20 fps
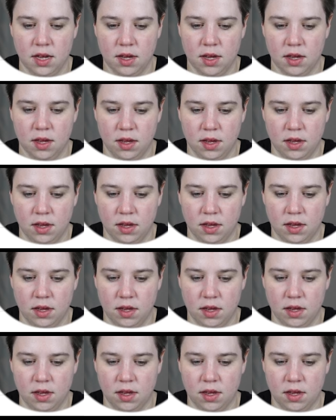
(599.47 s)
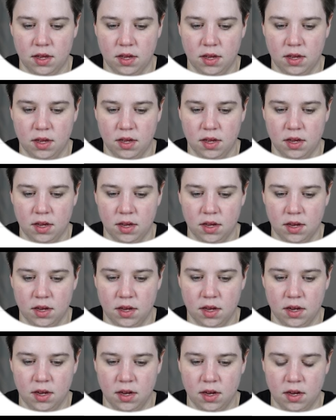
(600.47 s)

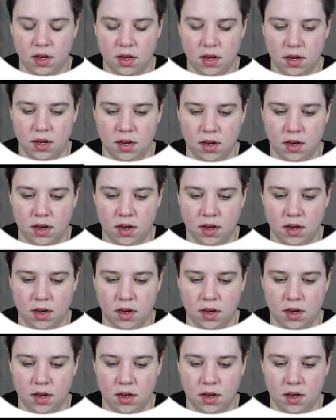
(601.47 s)
No one is speaking in this clip.